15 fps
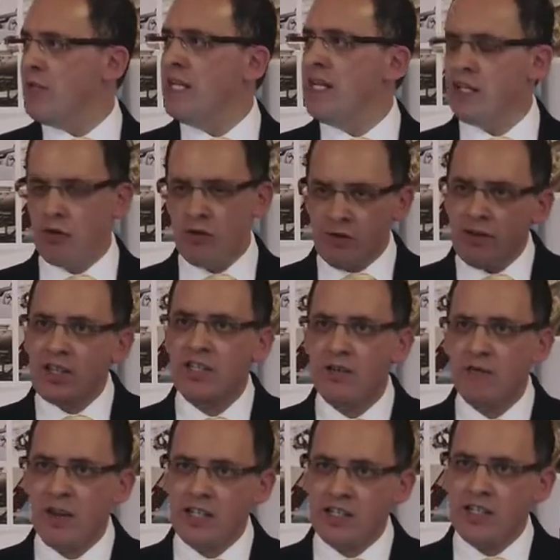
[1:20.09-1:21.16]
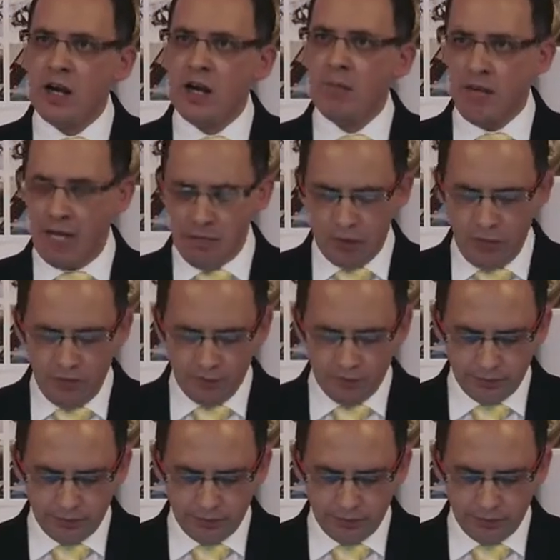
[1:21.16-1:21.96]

We needed to invest in our people.